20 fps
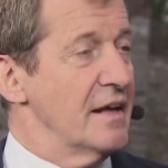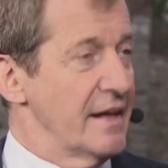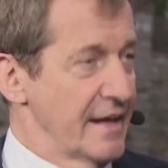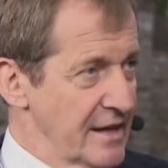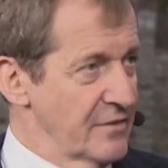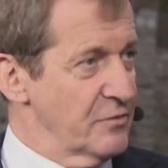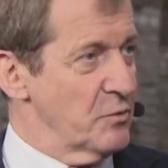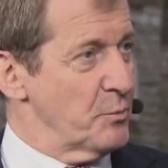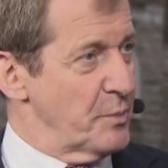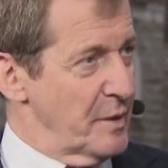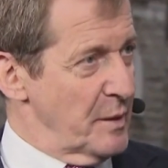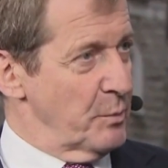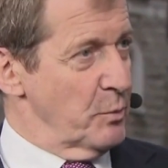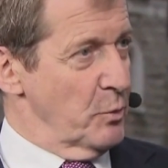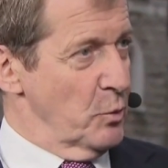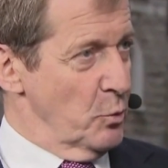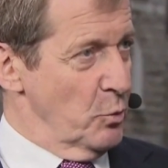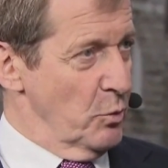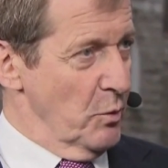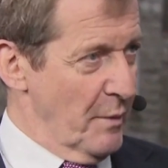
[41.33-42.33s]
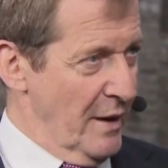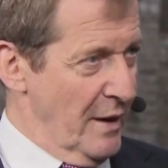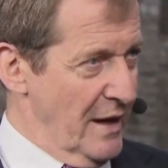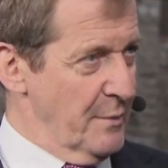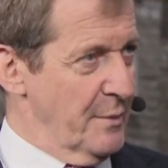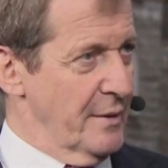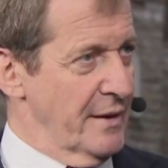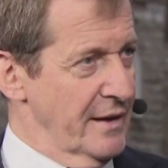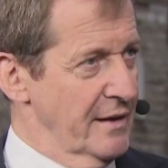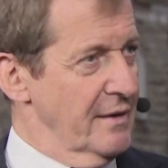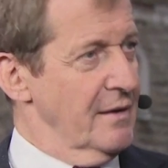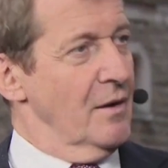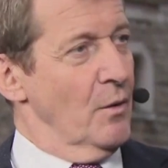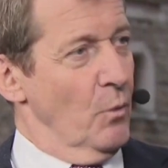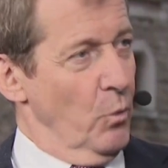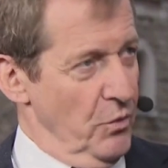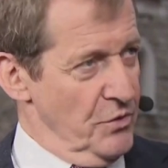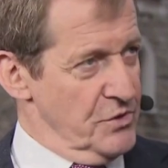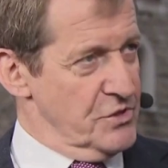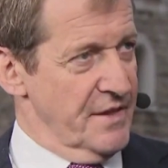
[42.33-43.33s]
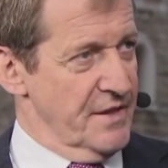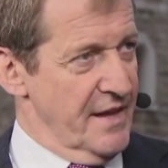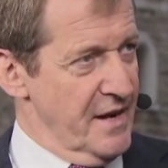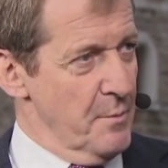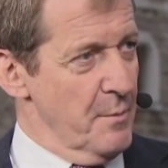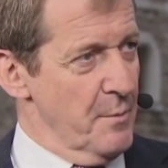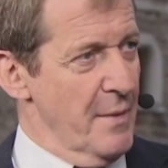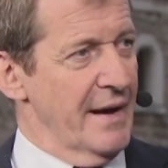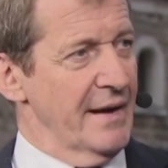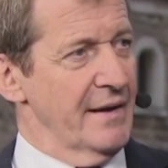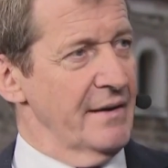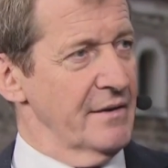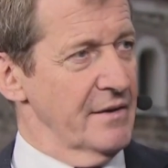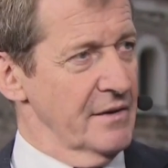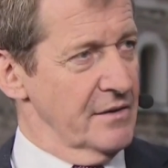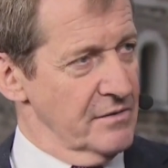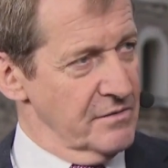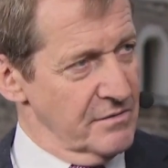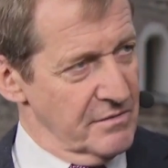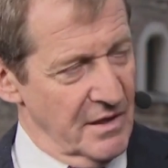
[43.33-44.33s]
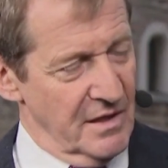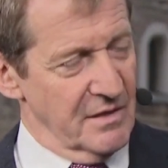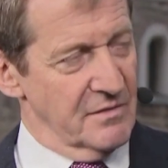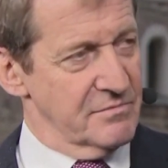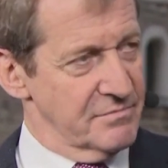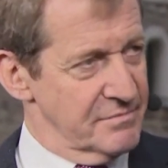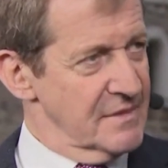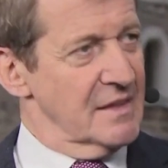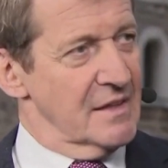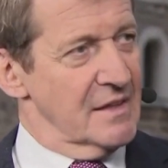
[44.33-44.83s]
even people who will maybe want to then amend and